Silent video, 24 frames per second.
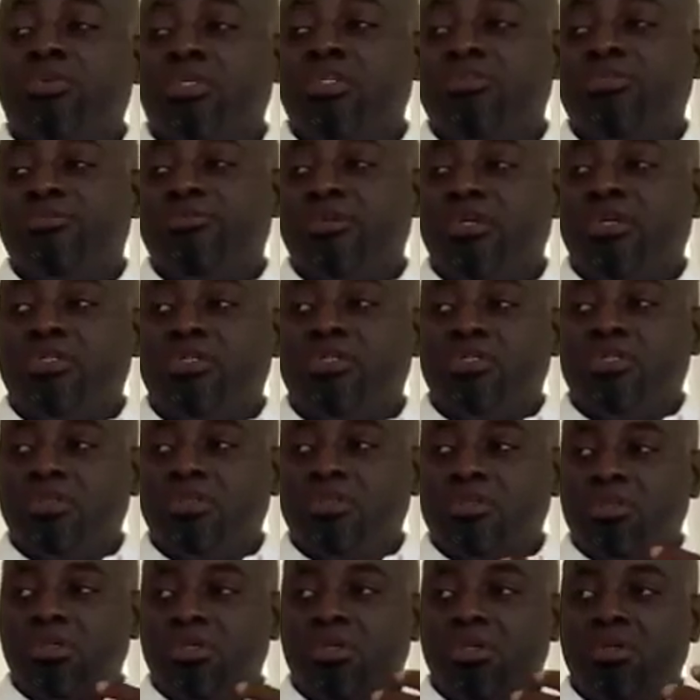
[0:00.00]
his first
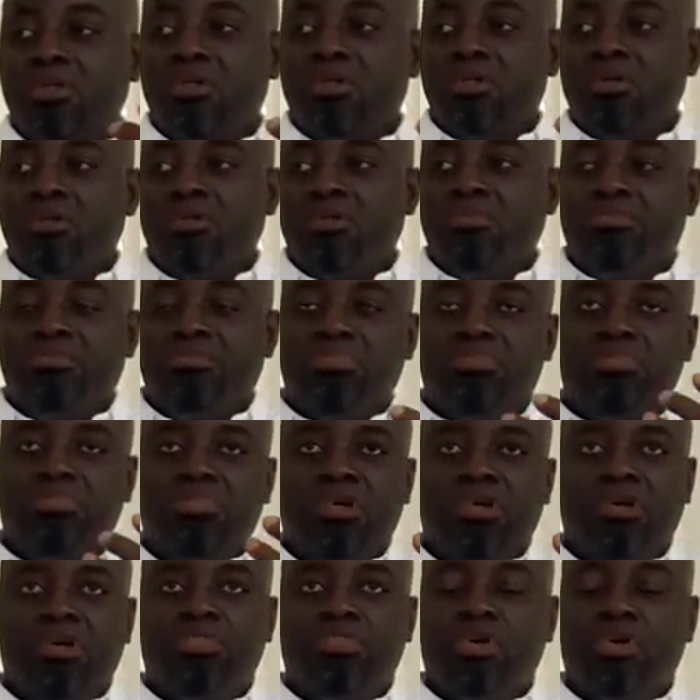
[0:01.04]

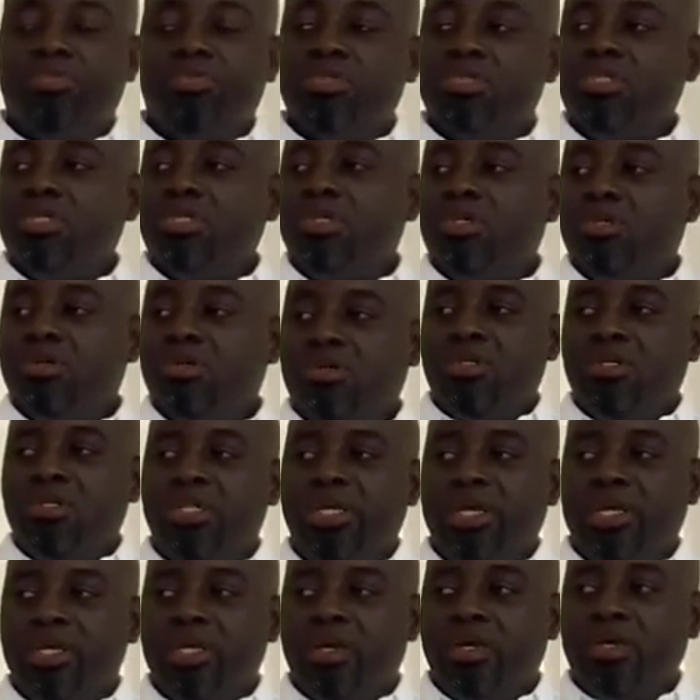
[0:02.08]
property on the
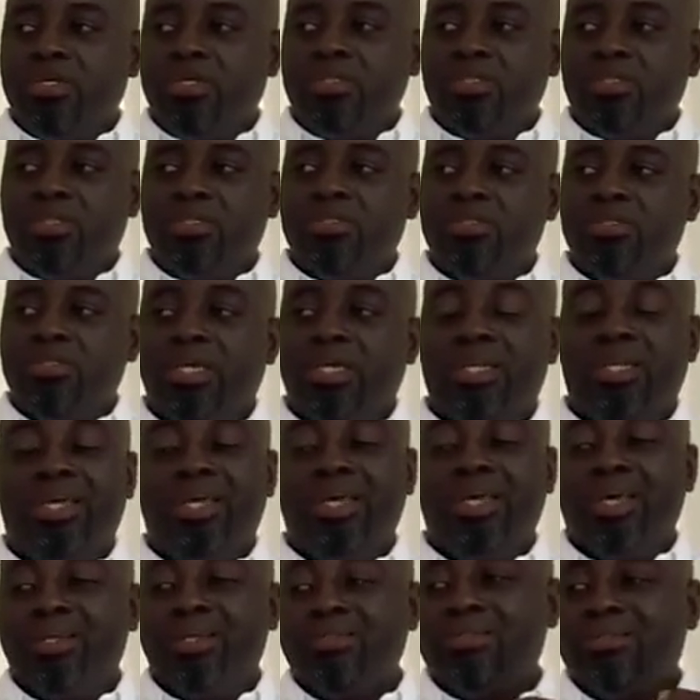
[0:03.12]
Lekki axis and he
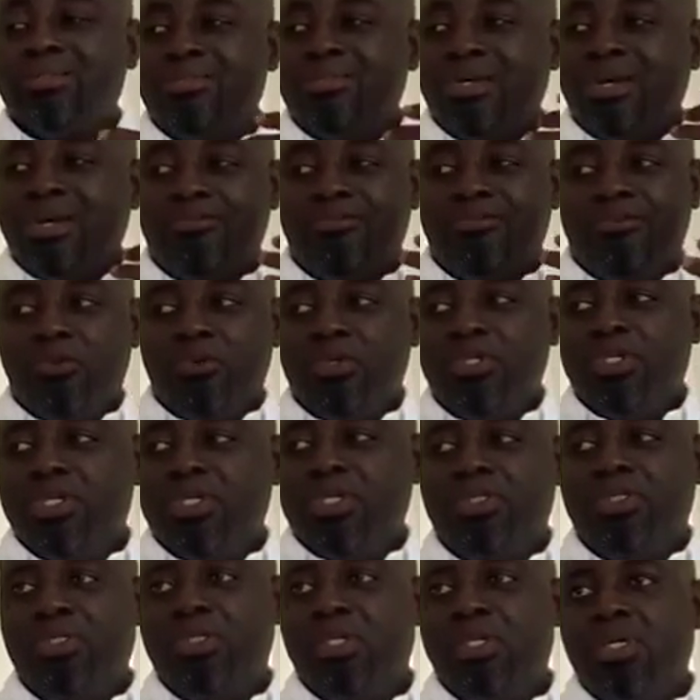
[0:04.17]
can't afford
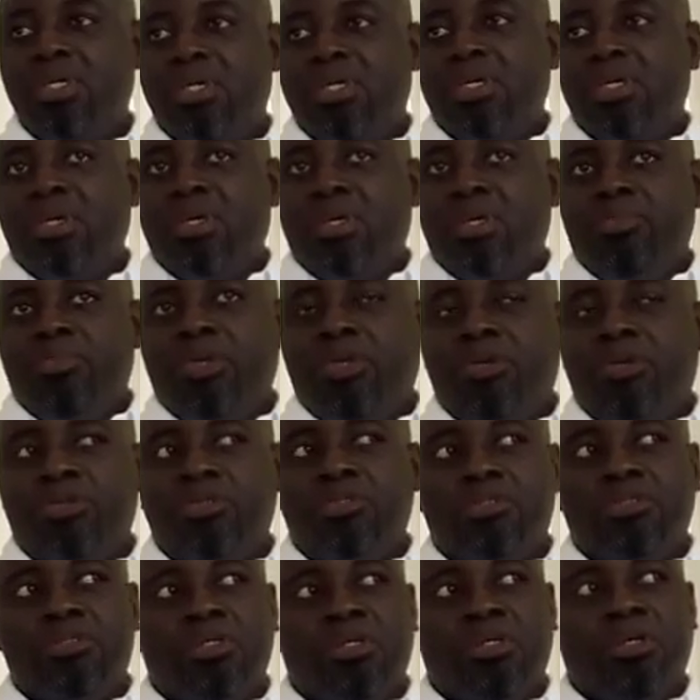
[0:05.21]
it,
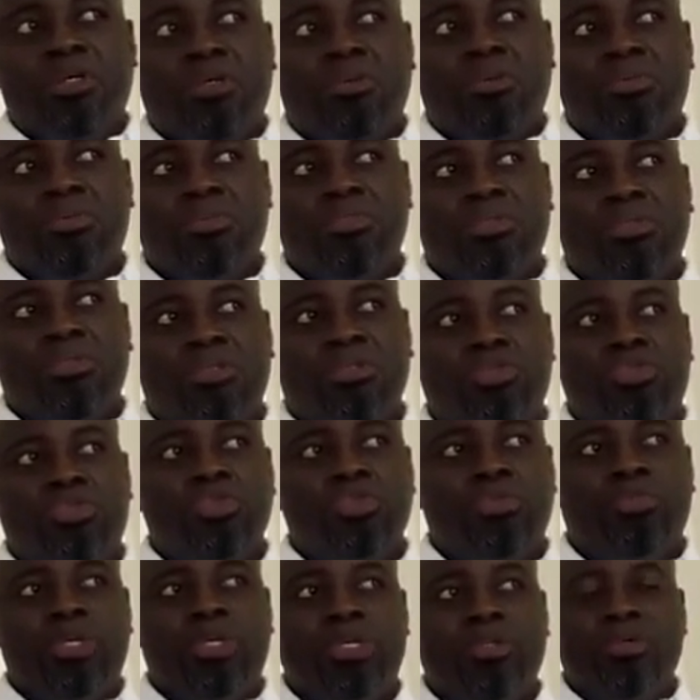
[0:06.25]
because a
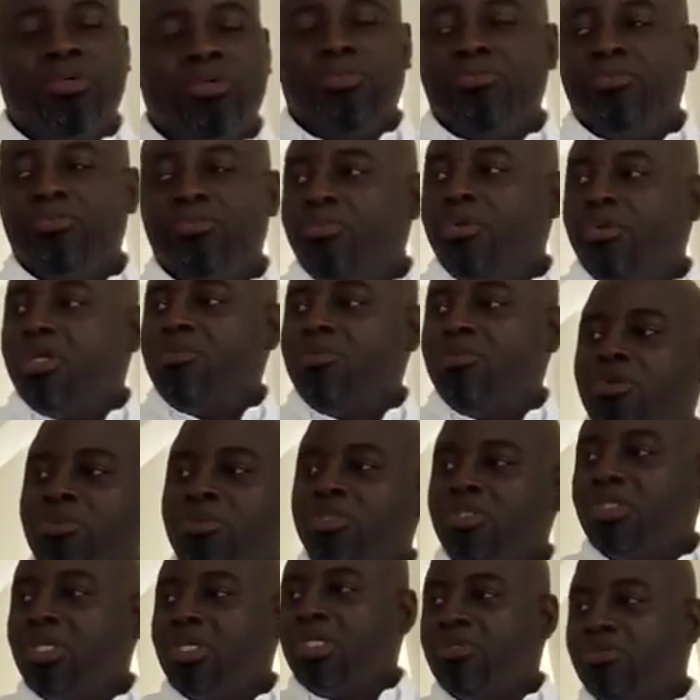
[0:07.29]
two-bed or a three-bed
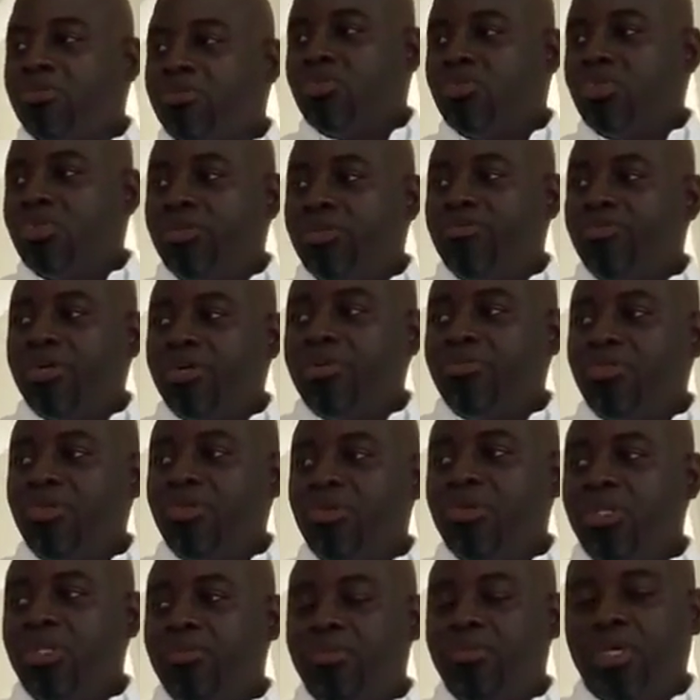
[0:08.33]
probably starts on 25
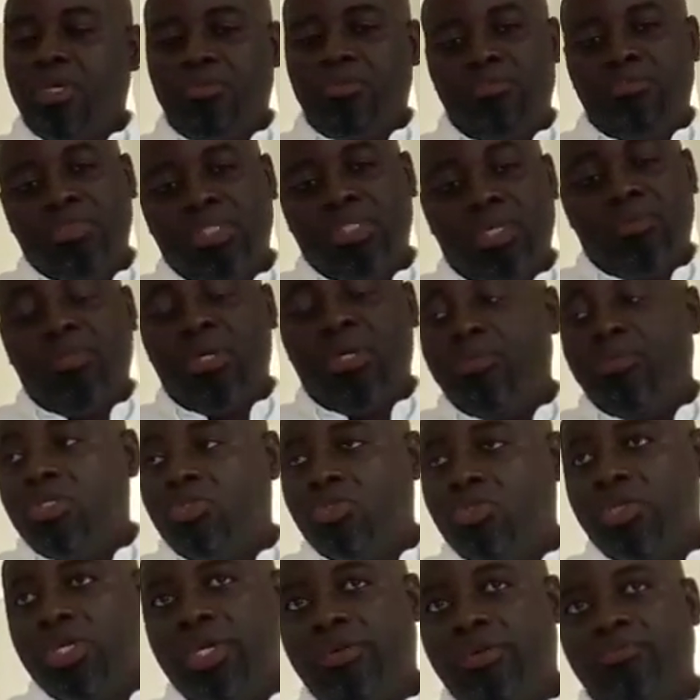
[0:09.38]
million, that might be
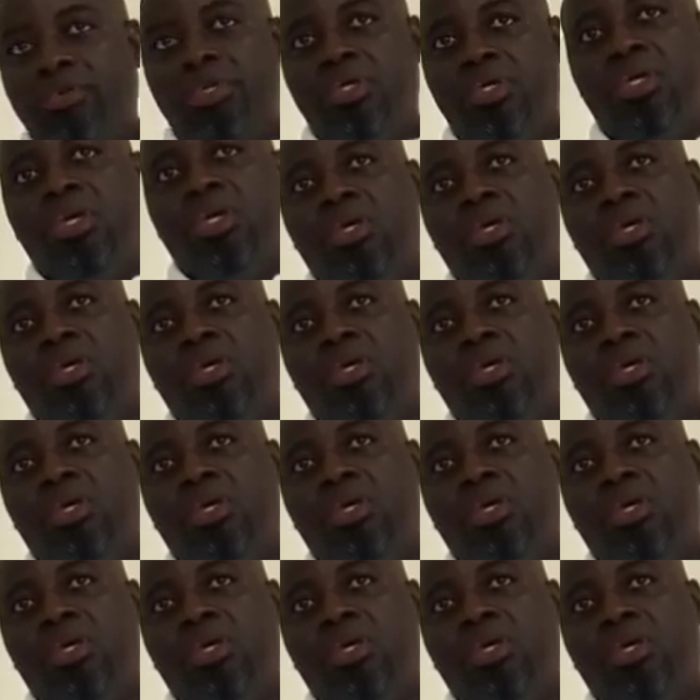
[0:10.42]
too heavy.